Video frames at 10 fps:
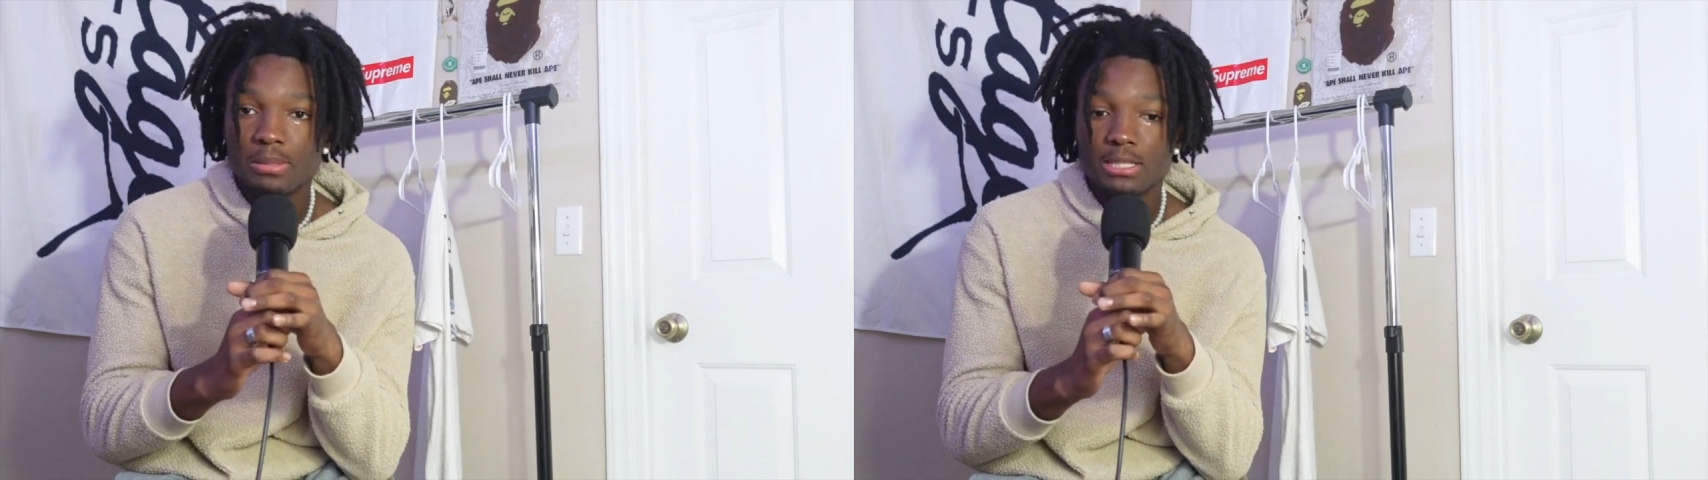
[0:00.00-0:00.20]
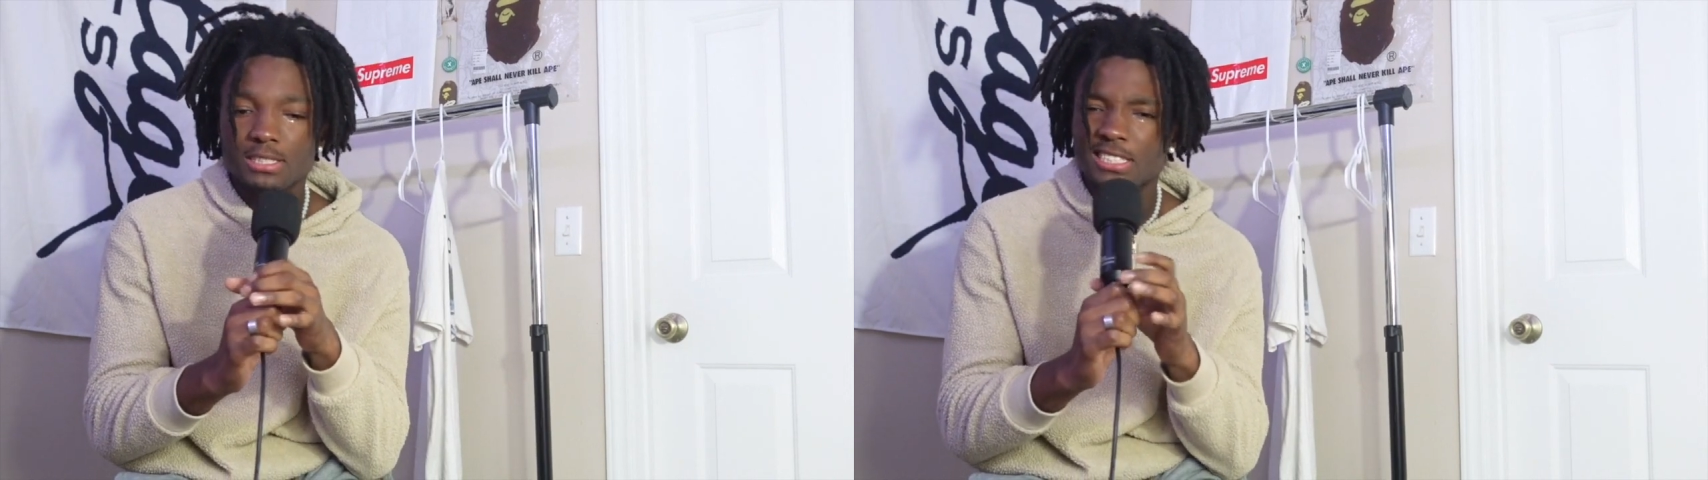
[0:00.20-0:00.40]

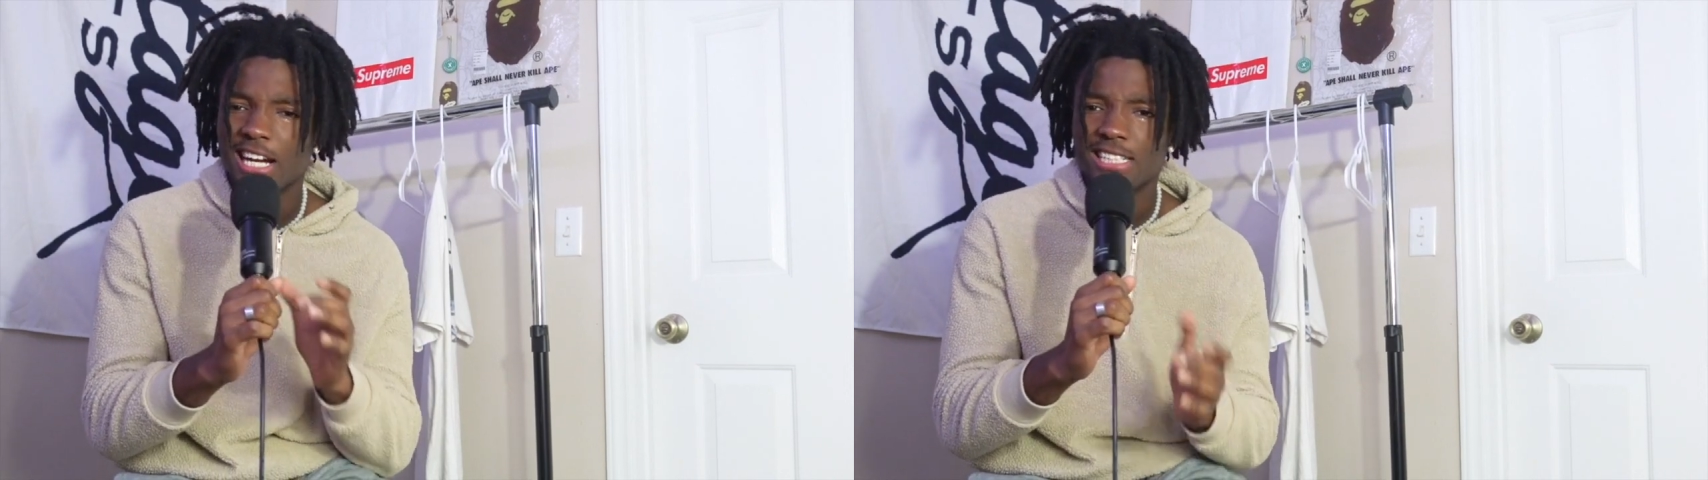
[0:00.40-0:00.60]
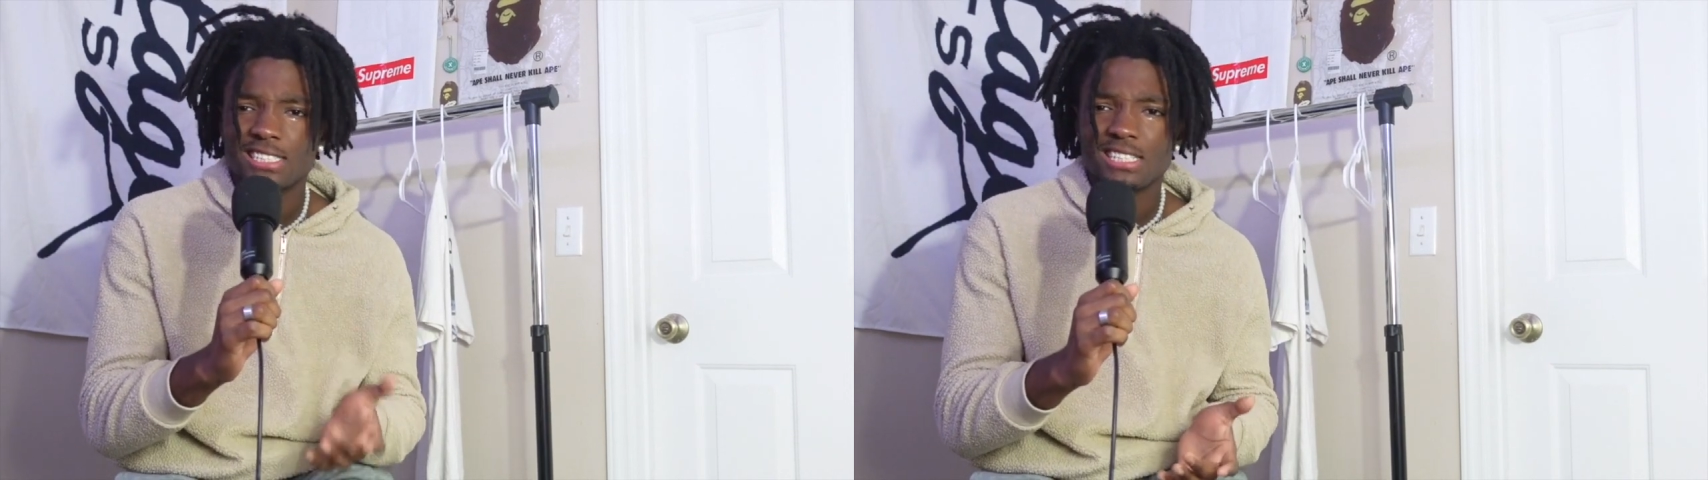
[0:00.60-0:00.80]
pieces
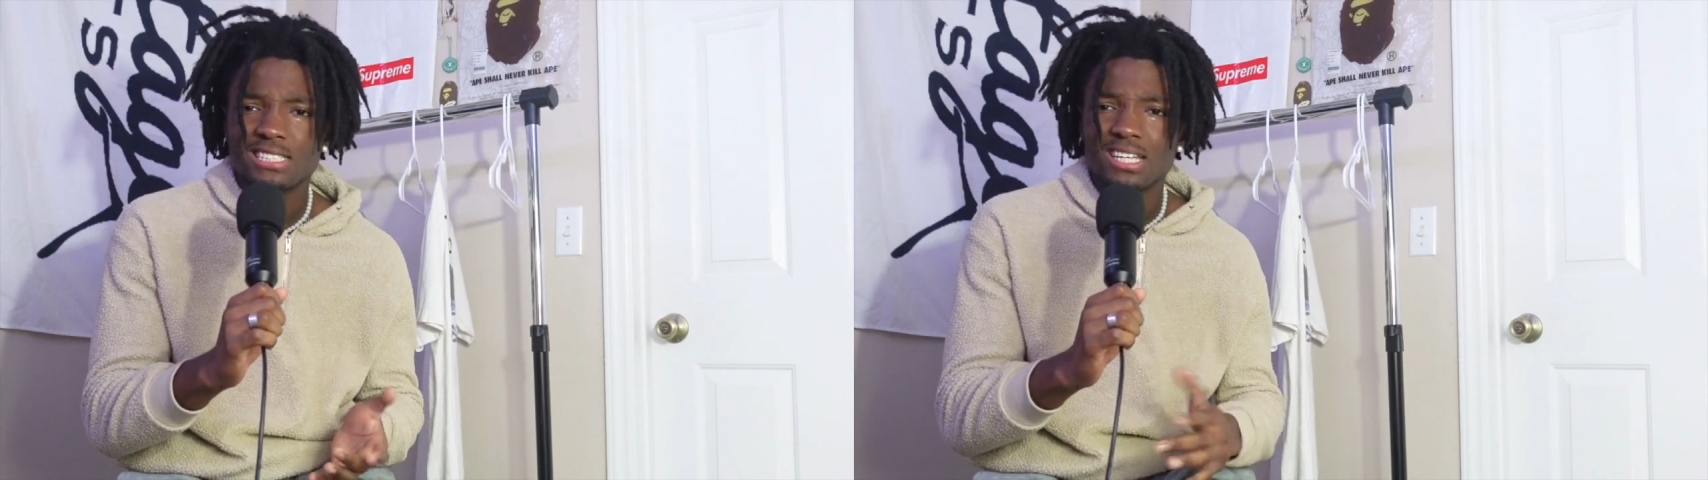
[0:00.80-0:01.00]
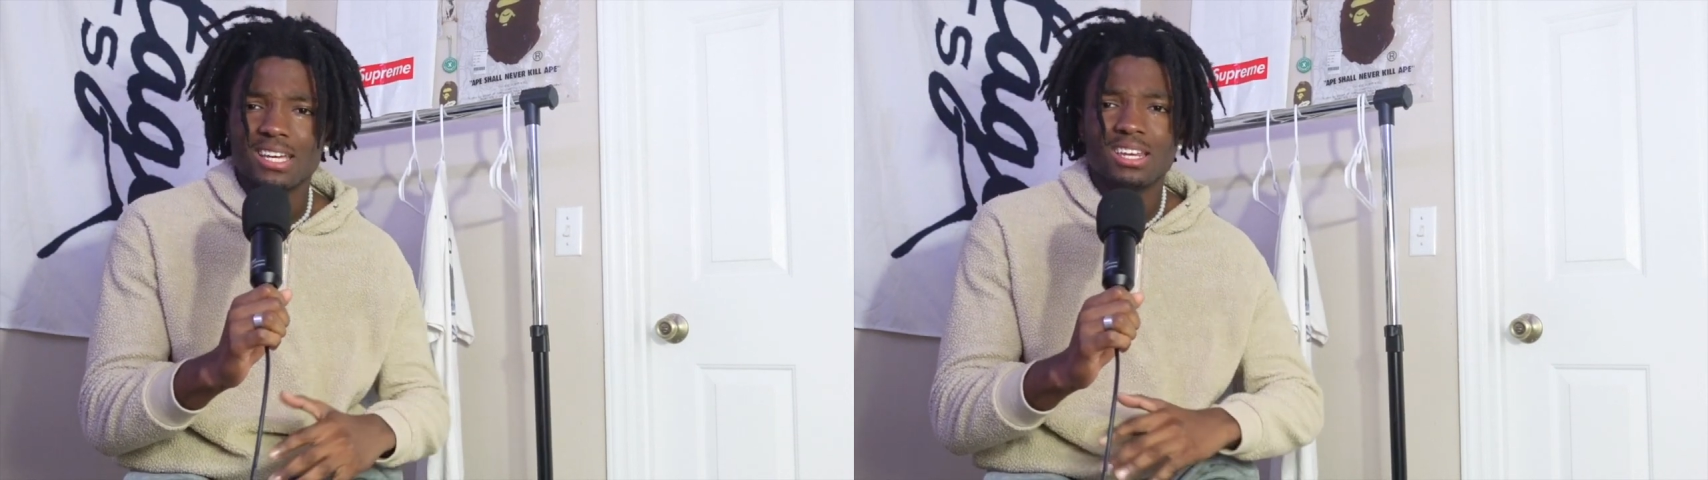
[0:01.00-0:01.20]
that I just
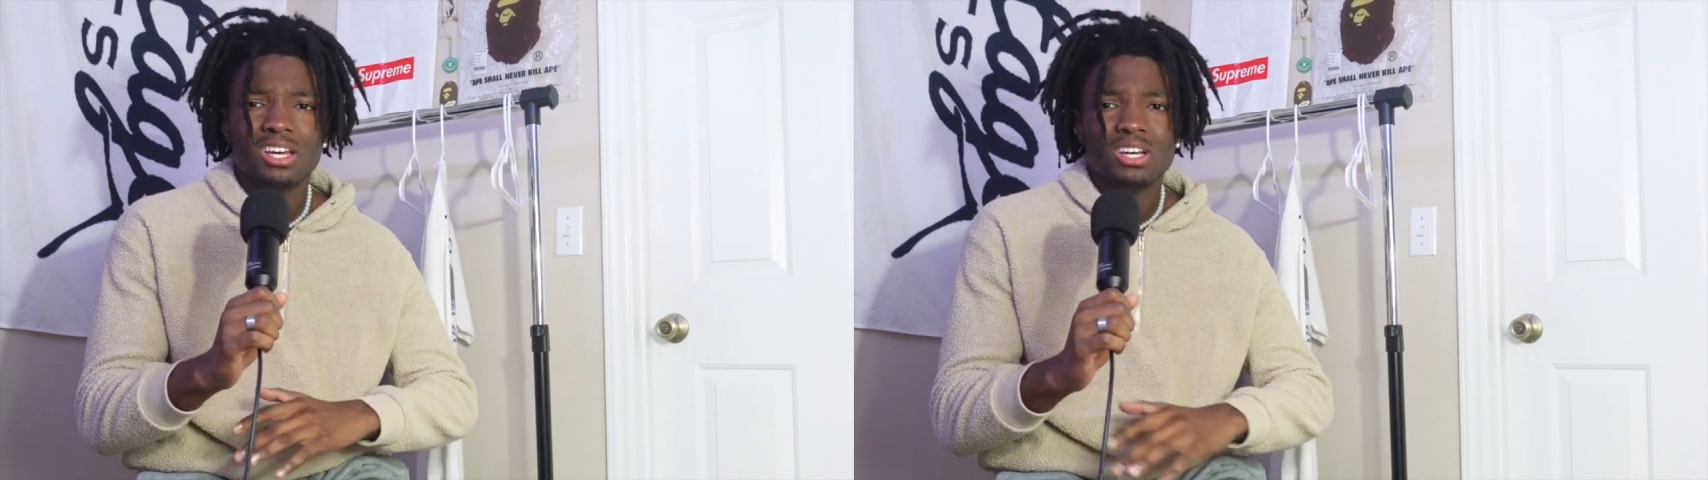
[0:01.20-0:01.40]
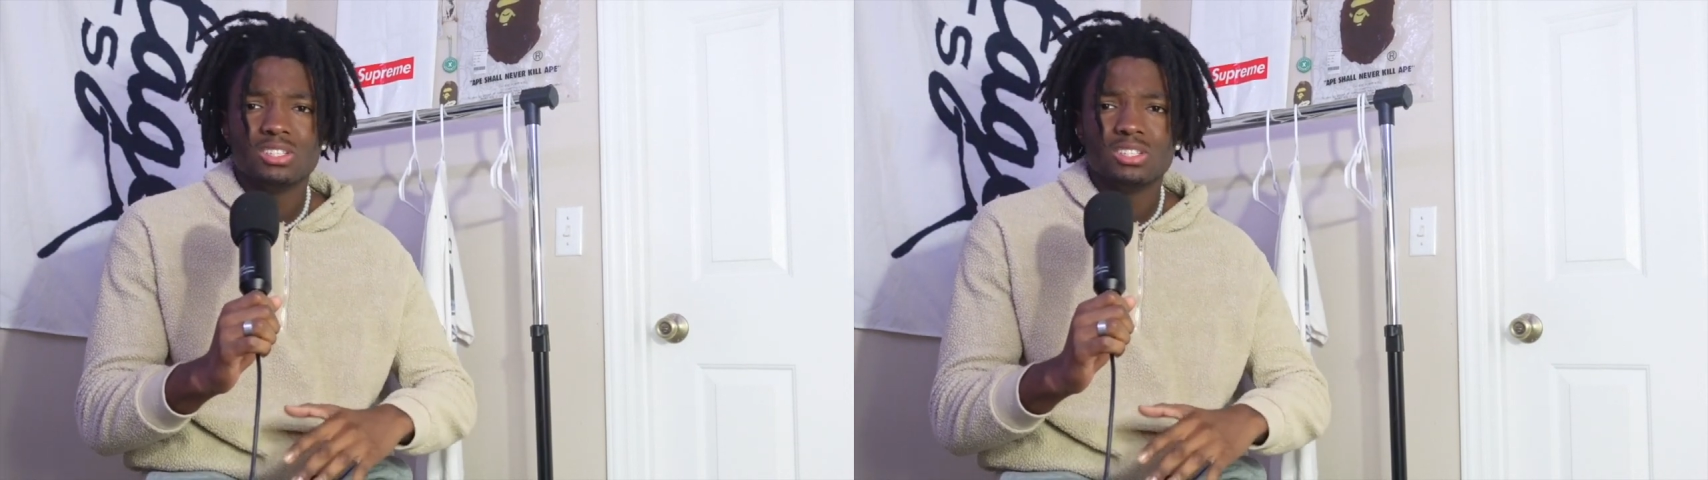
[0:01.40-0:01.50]
seen.